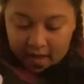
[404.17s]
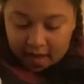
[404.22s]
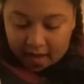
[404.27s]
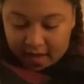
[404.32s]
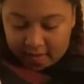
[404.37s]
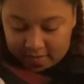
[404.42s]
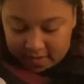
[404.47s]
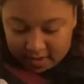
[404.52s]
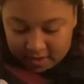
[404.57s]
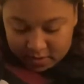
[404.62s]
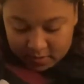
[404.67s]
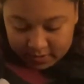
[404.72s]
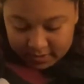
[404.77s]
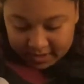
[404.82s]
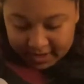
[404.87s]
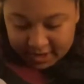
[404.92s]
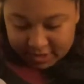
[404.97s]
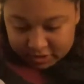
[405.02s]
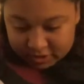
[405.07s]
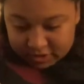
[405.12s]
and then you can
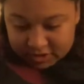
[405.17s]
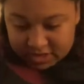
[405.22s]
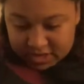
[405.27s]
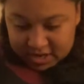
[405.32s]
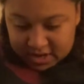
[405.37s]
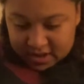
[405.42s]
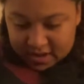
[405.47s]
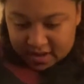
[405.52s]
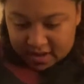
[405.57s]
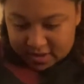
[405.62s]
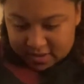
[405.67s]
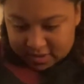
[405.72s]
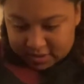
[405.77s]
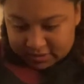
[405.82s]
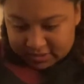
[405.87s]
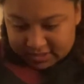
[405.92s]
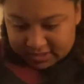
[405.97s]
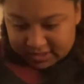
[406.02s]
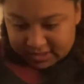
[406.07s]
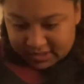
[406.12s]
actually, there's
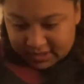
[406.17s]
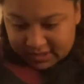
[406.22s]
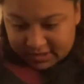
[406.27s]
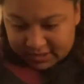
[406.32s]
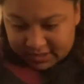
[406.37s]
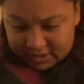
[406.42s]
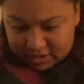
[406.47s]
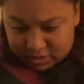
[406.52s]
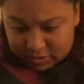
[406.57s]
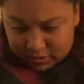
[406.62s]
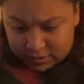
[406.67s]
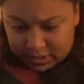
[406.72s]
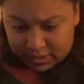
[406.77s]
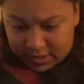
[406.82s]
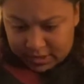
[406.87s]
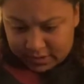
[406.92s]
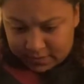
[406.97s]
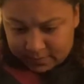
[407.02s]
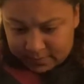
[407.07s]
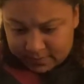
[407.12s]
a tie
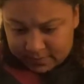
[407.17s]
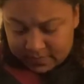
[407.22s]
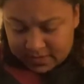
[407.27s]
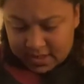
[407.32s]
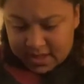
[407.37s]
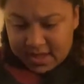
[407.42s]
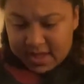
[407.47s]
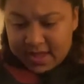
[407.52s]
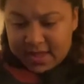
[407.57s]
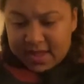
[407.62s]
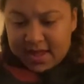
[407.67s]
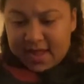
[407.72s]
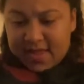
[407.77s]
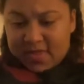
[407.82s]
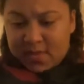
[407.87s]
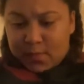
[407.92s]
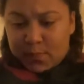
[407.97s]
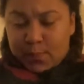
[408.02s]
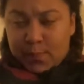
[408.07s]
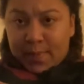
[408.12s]
string, at
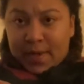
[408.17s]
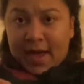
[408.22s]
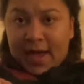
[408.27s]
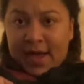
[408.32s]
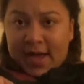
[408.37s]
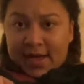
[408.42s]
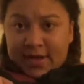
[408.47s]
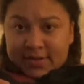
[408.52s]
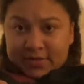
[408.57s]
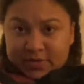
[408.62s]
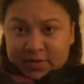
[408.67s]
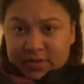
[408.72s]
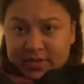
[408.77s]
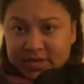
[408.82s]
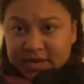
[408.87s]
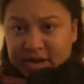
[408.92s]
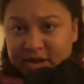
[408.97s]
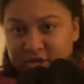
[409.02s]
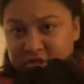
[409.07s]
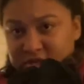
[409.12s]
the back so you can
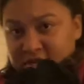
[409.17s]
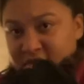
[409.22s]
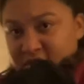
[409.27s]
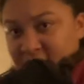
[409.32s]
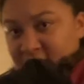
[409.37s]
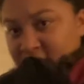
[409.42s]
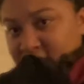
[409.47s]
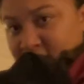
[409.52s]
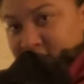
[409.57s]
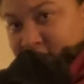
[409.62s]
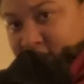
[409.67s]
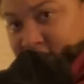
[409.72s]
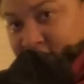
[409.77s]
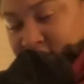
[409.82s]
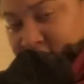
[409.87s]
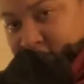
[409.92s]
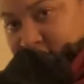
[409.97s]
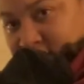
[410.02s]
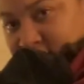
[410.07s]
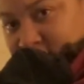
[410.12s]
actually like
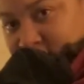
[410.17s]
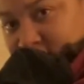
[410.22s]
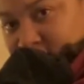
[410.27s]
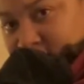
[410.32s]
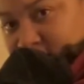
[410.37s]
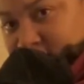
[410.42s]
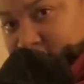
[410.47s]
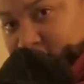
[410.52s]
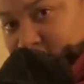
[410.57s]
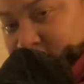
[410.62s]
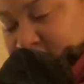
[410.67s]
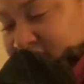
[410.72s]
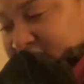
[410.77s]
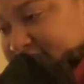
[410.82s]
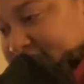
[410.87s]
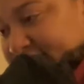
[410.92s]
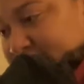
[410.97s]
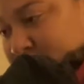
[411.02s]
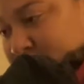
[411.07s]
it's like a